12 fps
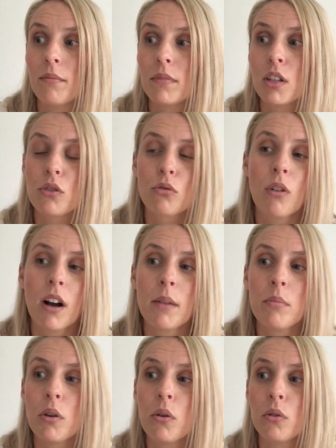describe
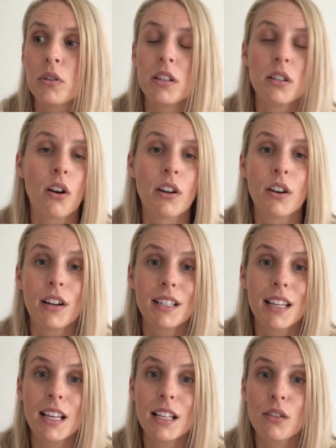your design
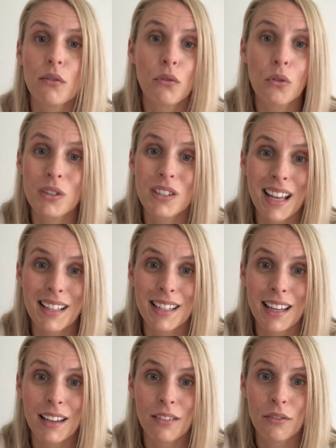ideas for
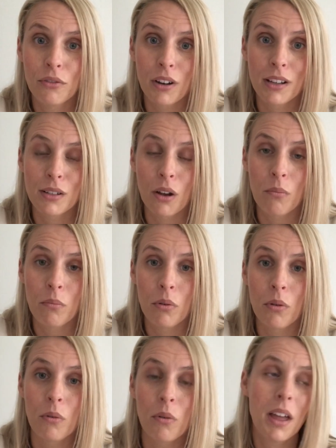setting, for
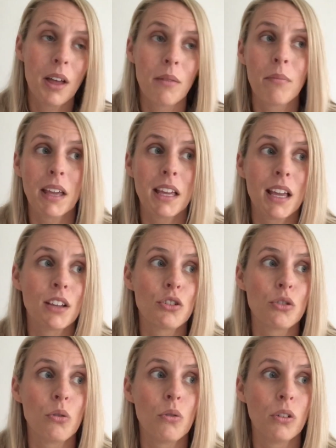example, making
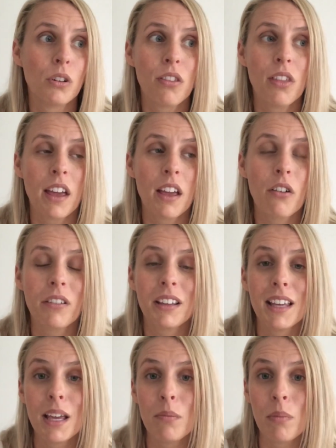sure that they are in
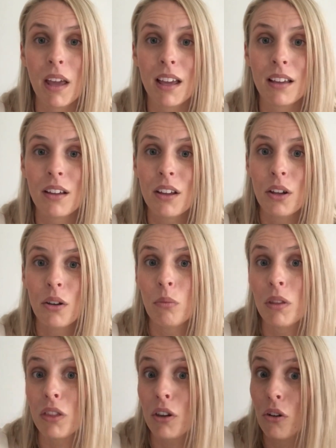keeping
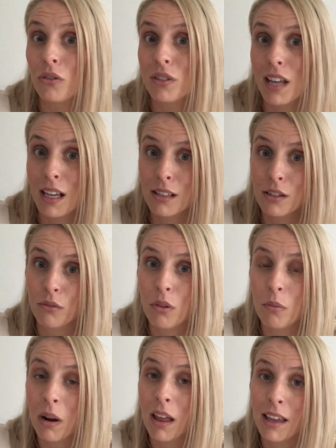with the context of the
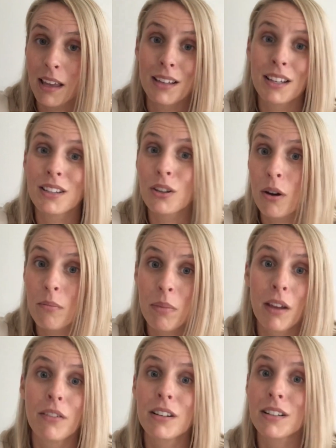play and the time
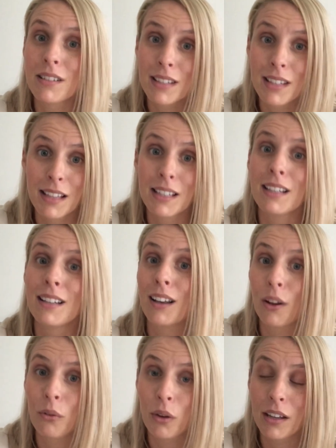period and setting and
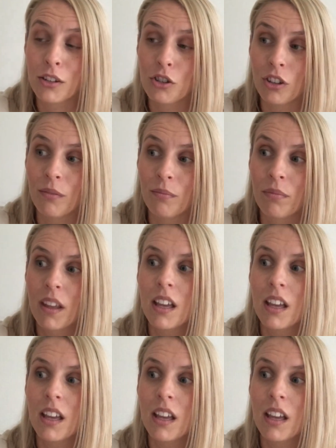location.